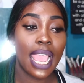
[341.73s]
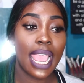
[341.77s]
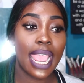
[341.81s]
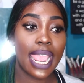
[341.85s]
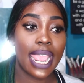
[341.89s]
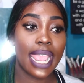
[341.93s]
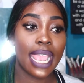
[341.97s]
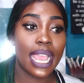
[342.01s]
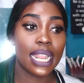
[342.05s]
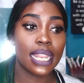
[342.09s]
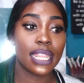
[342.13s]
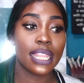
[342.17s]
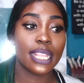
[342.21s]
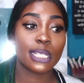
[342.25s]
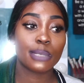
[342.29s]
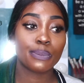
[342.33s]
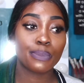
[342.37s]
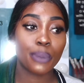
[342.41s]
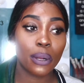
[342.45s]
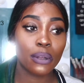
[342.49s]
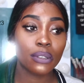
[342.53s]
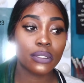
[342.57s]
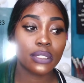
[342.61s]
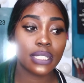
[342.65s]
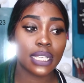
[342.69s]
And this
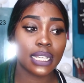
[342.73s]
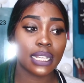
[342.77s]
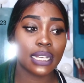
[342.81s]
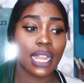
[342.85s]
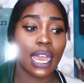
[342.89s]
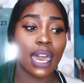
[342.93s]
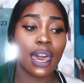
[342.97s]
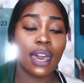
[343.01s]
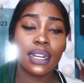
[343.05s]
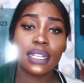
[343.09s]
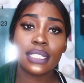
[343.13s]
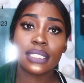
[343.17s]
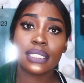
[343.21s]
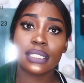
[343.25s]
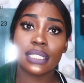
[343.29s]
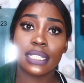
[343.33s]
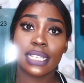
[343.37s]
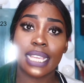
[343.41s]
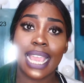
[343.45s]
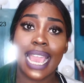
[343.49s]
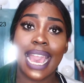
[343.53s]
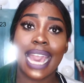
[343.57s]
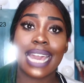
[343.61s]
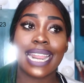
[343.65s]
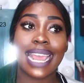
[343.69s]
person
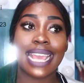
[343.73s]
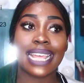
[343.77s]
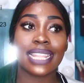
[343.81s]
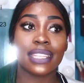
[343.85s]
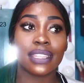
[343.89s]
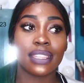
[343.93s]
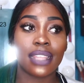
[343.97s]
honestly had a